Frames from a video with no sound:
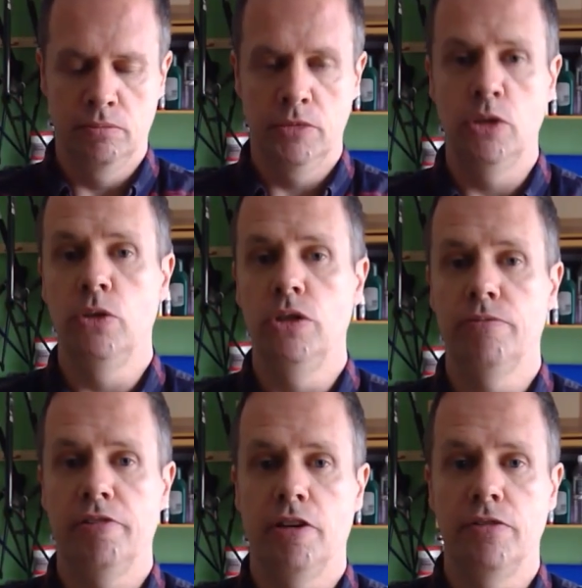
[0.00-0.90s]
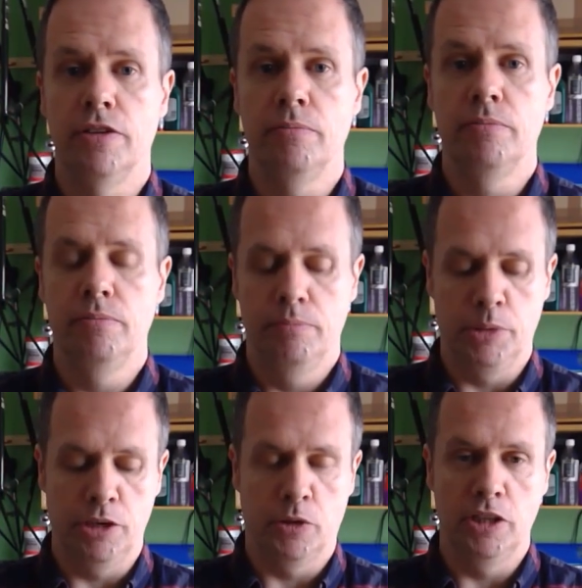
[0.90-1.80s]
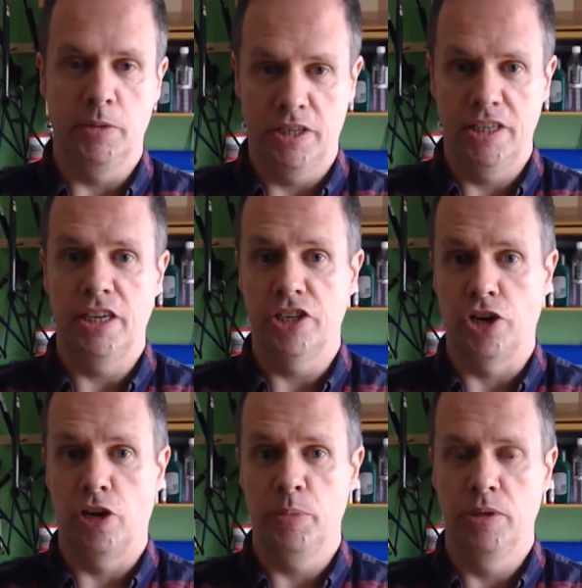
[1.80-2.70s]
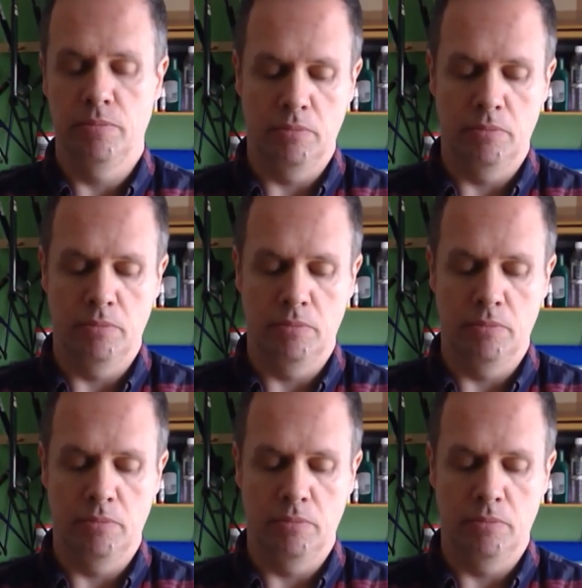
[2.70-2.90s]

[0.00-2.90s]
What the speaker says: you don't use them very often, but you want them to stay sharp.